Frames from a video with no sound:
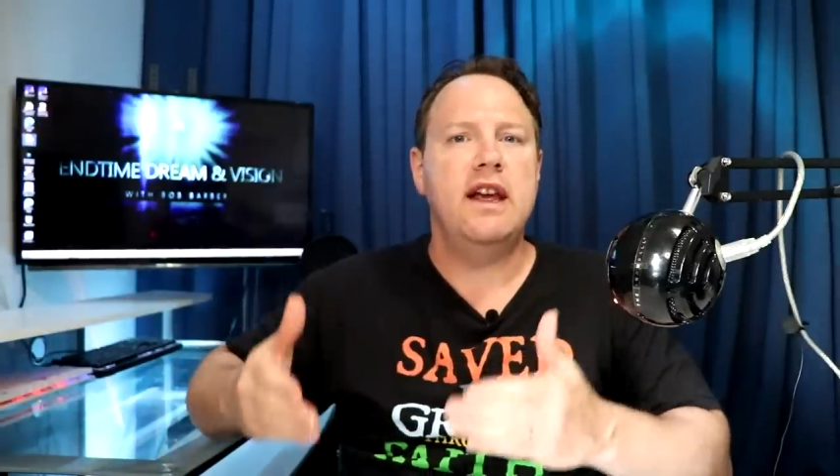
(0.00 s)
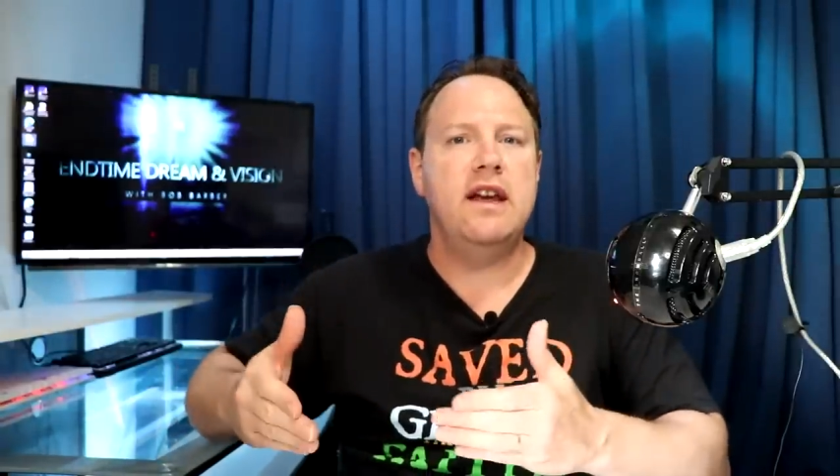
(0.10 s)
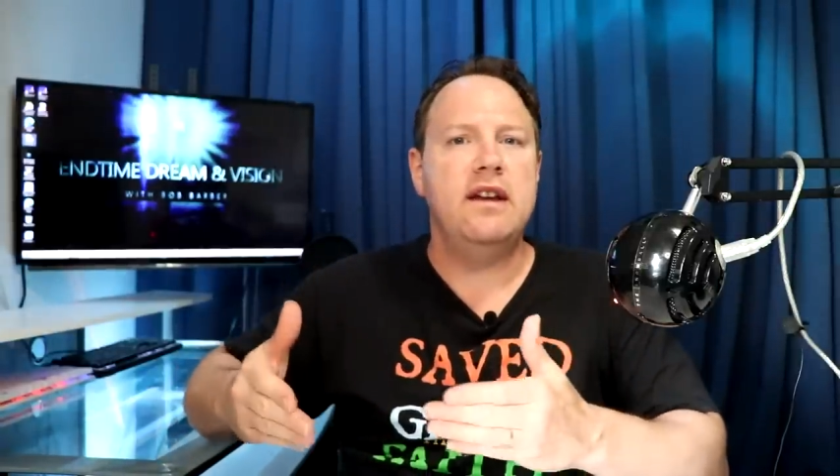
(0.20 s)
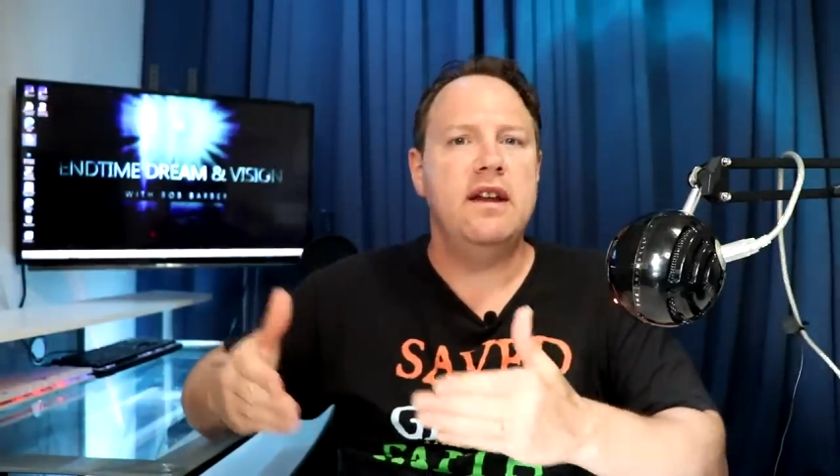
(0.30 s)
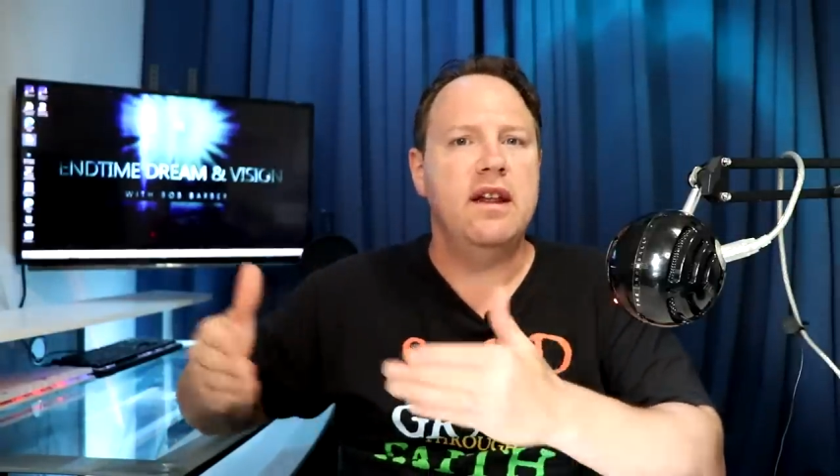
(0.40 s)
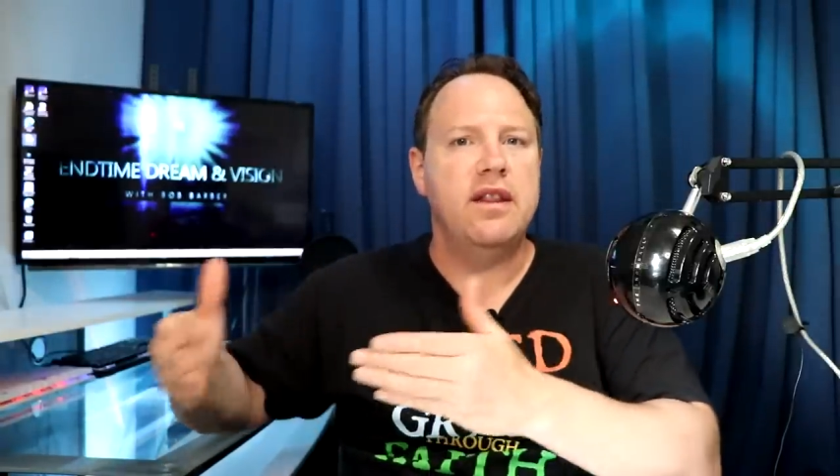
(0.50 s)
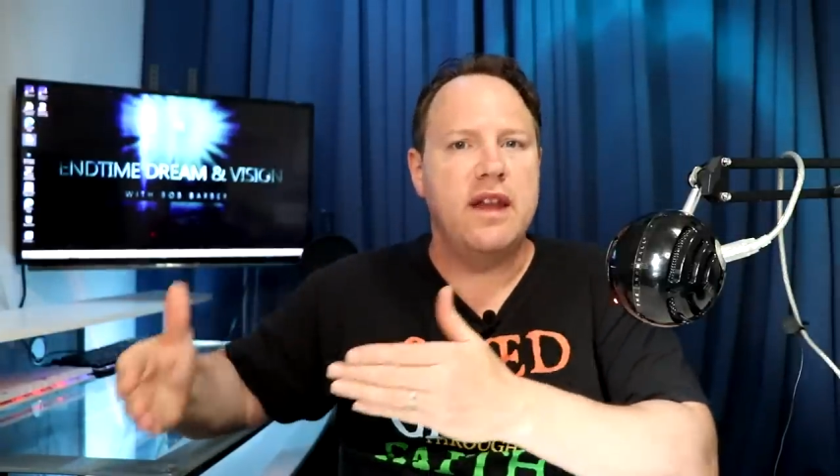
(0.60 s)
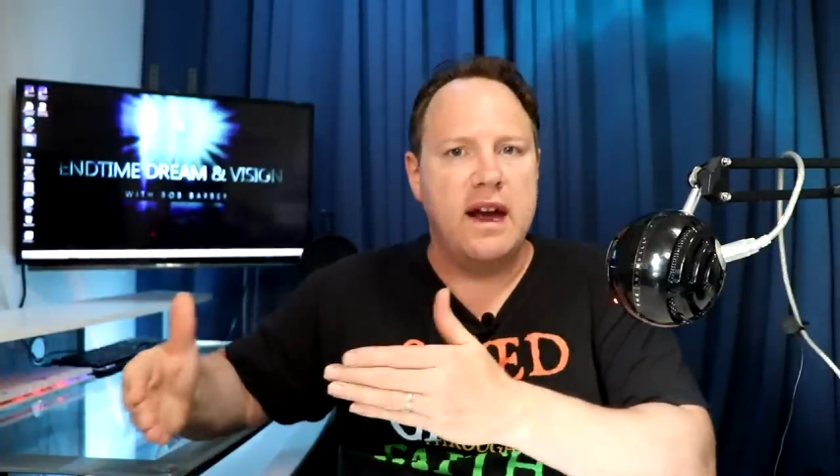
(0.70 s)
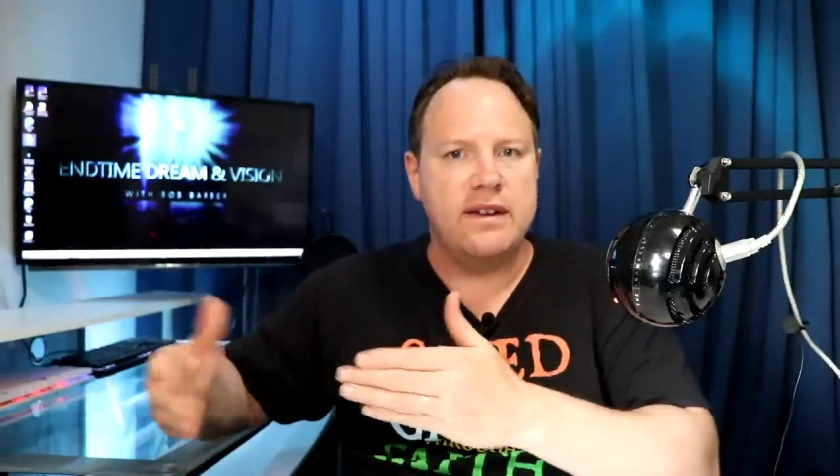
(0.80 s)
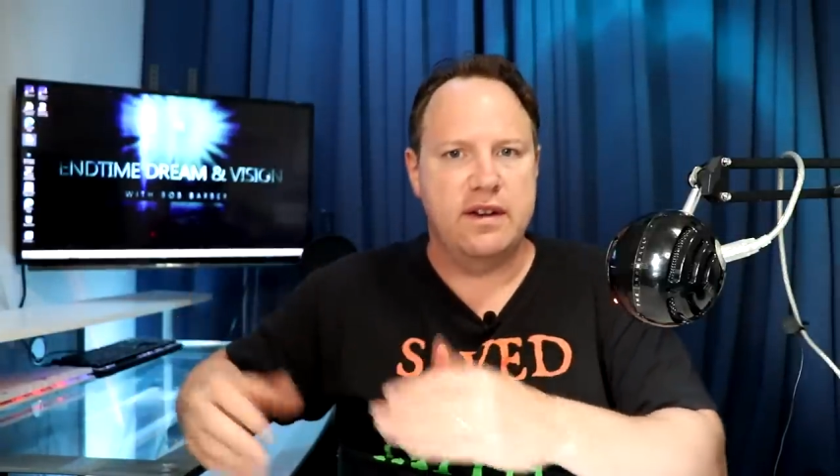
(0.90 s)
in
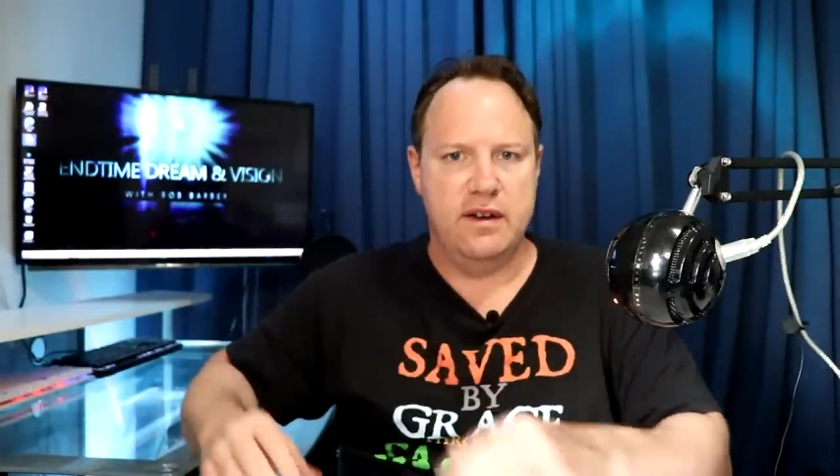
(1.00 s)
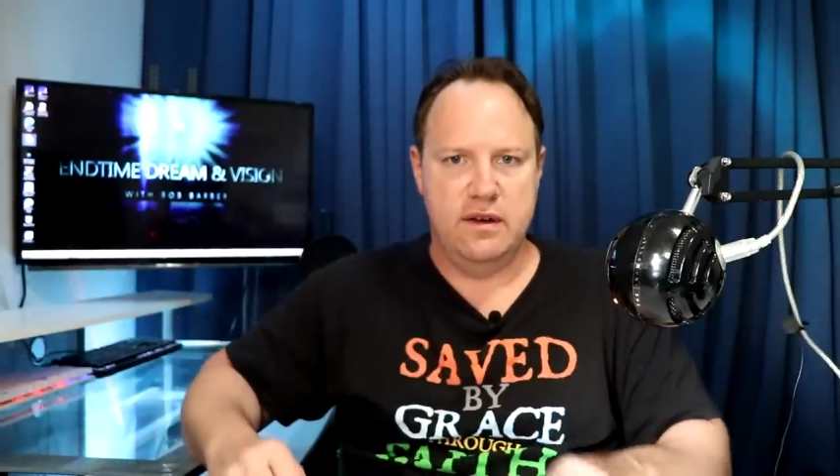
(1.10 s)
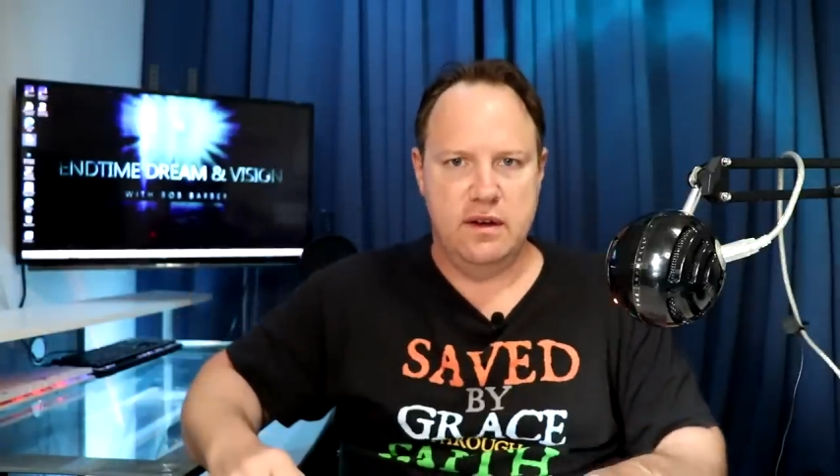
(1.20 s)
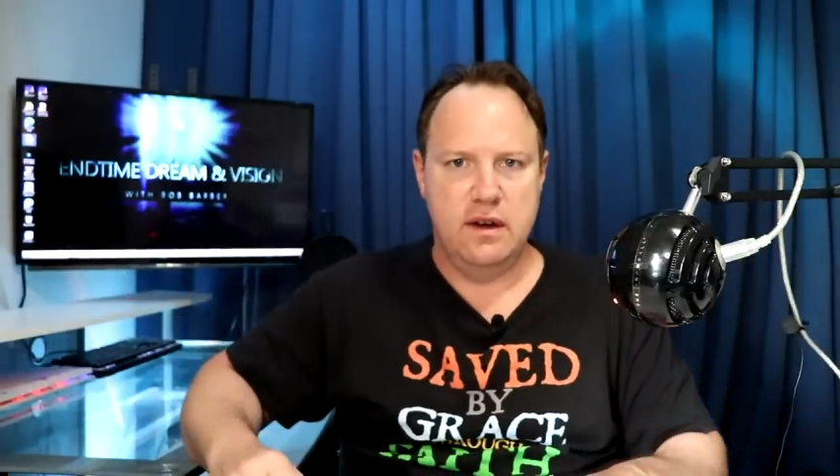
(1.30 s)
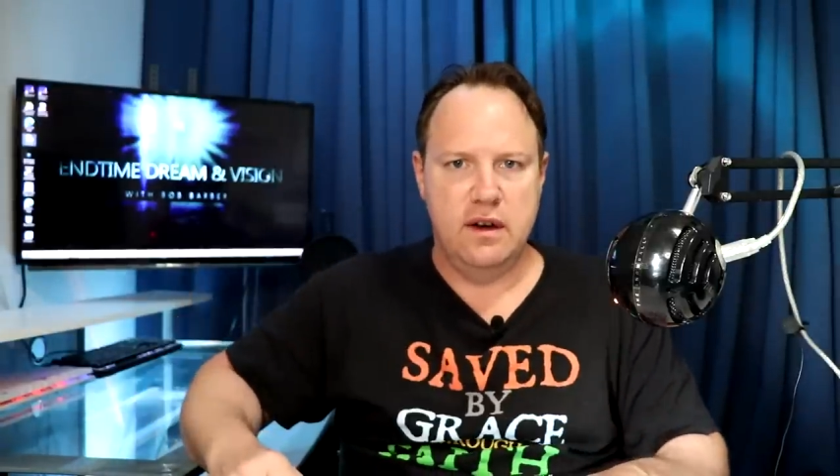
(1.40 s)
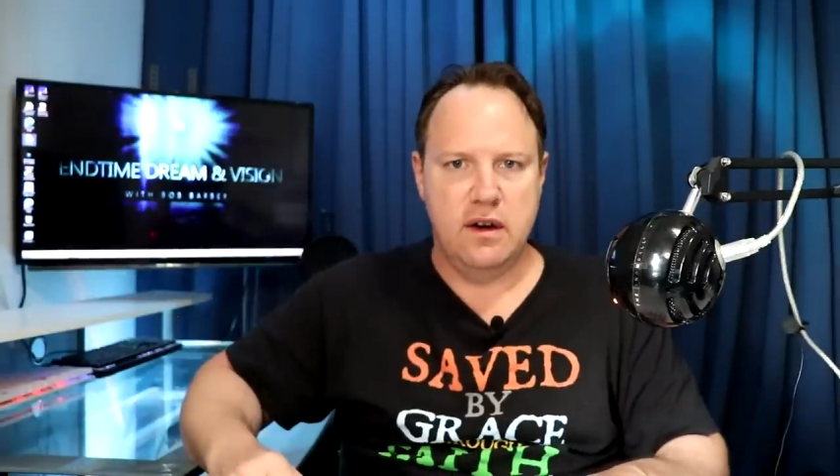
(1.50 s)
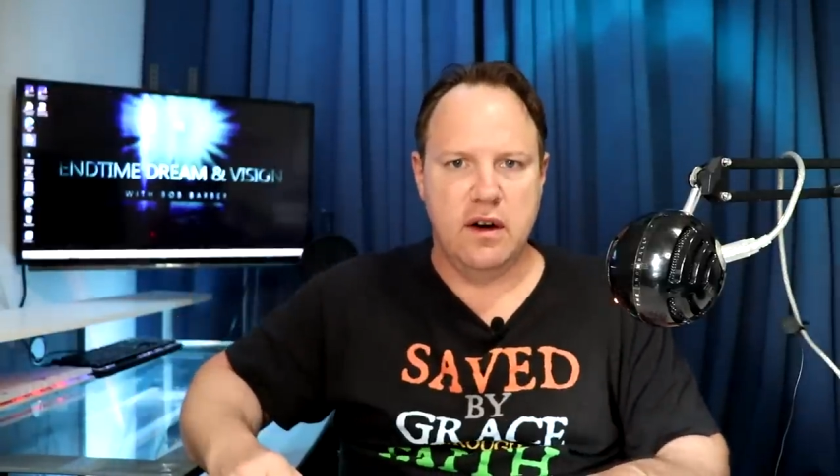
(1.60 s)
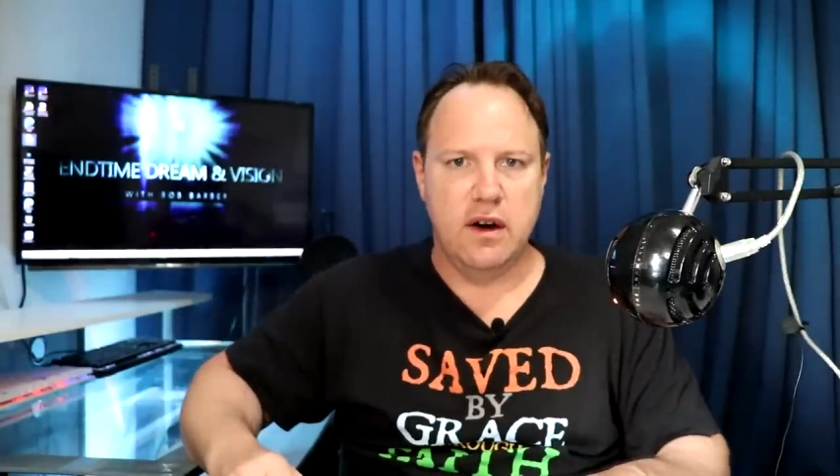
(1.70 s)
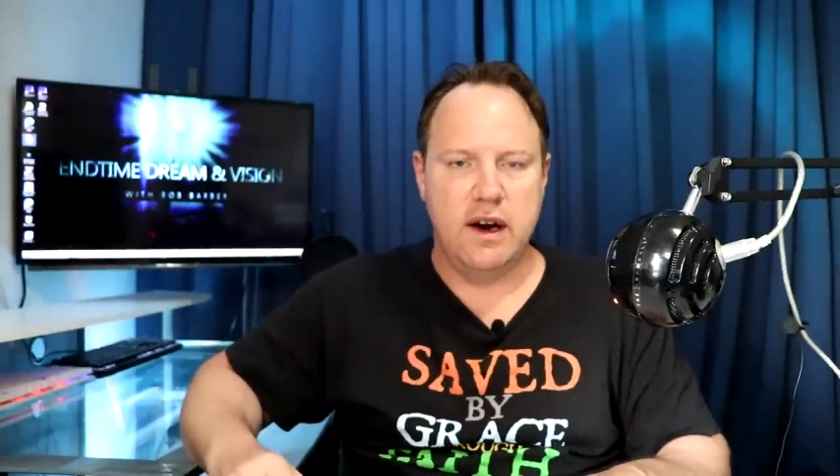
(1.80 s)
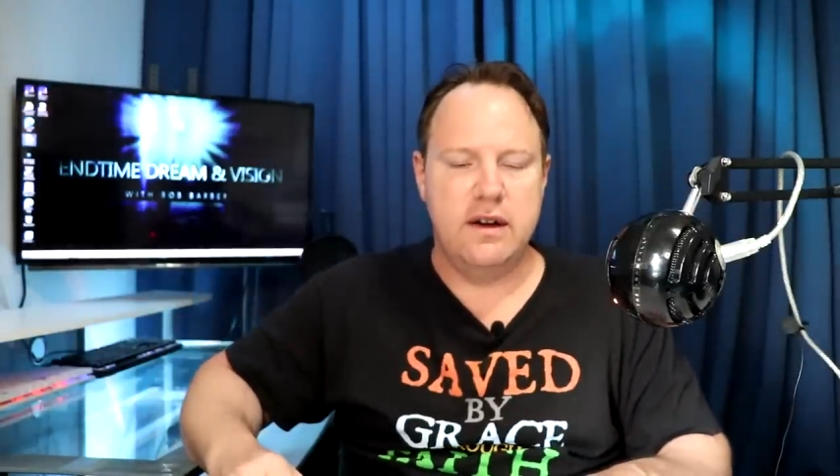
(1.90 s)
that.
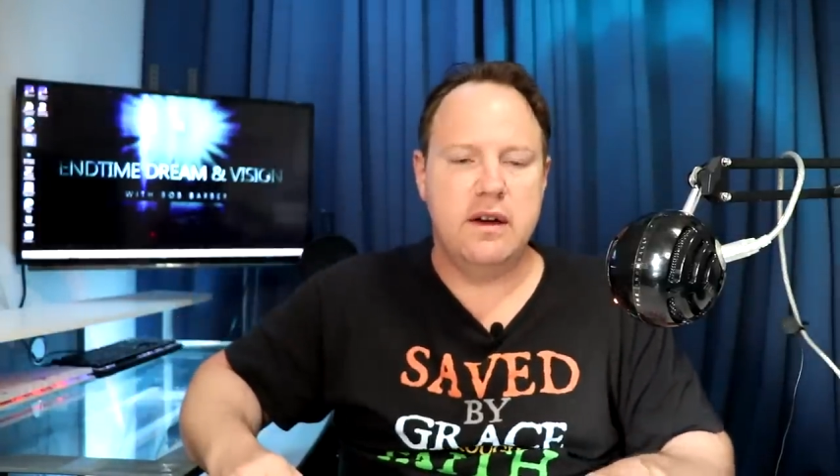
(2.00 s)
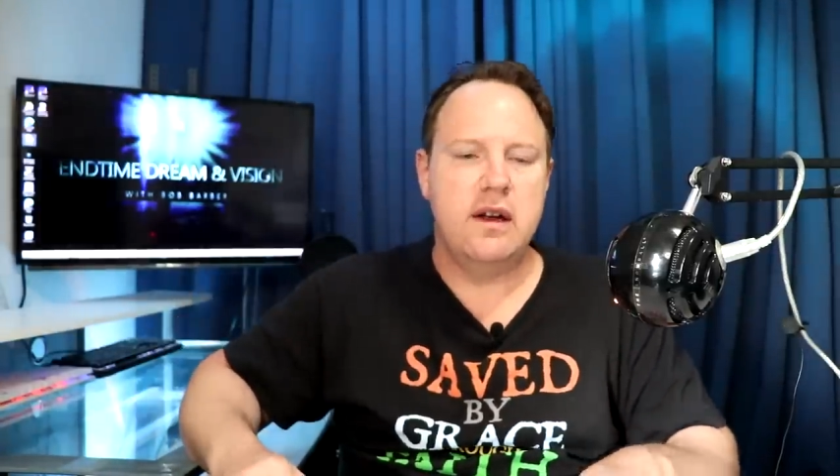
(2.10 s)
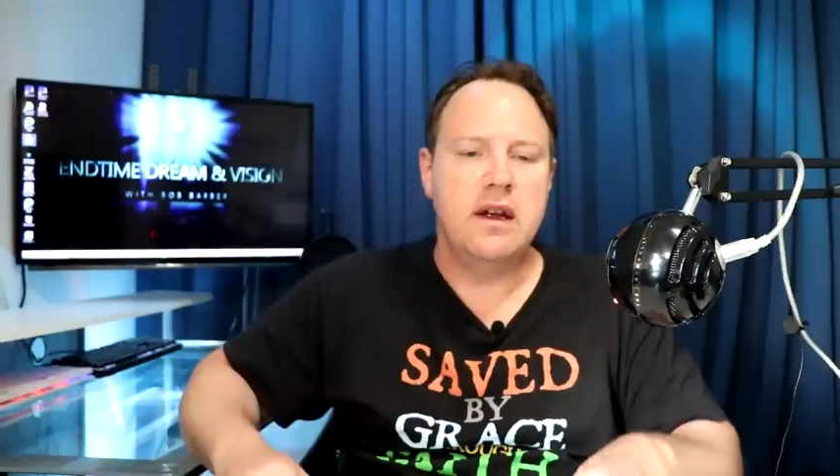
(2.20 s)
All right?